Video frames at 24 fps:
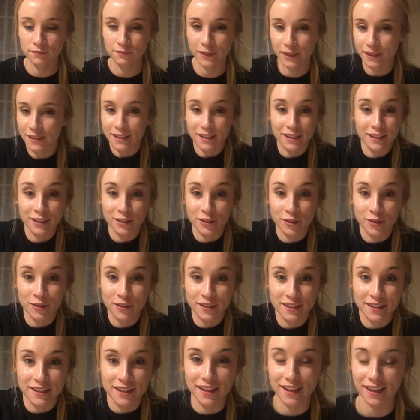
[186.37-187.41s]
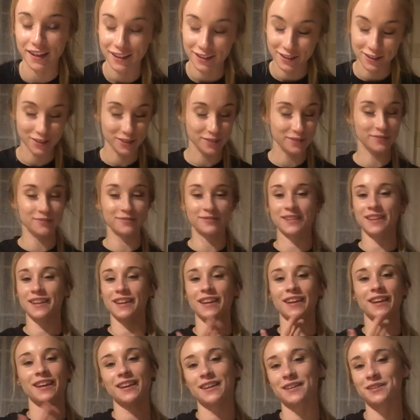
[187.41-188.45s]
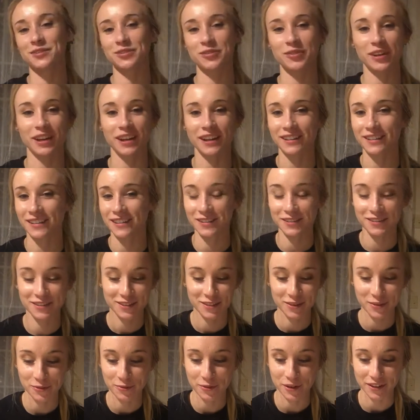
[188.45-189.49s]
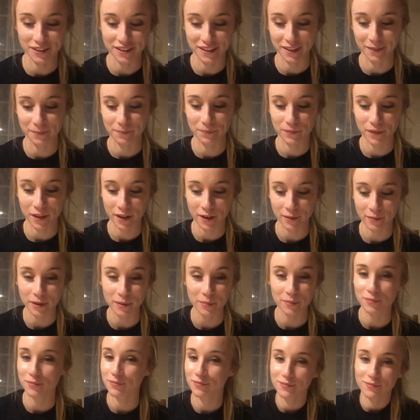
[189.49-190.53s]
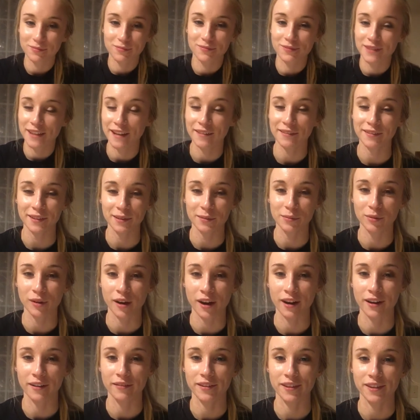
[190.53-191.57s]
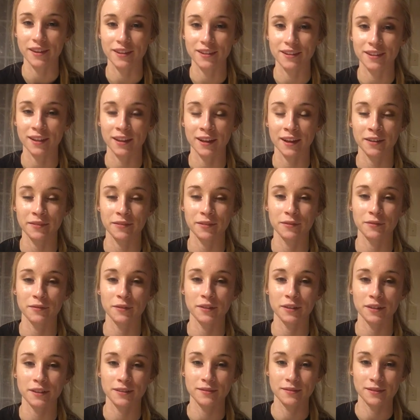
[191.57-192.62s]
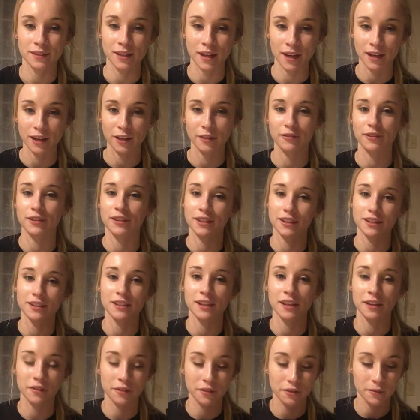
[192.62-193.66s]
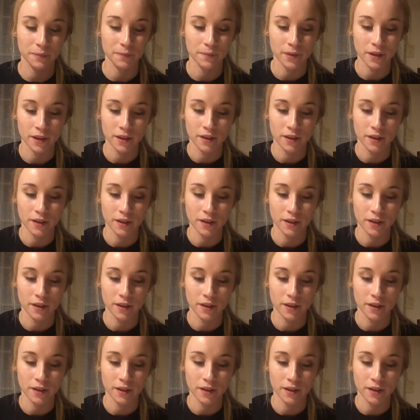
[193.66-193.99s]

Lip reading: because I didn't notice it. It was great. It was so well done. It definitely brought everything to life and really tied everything together.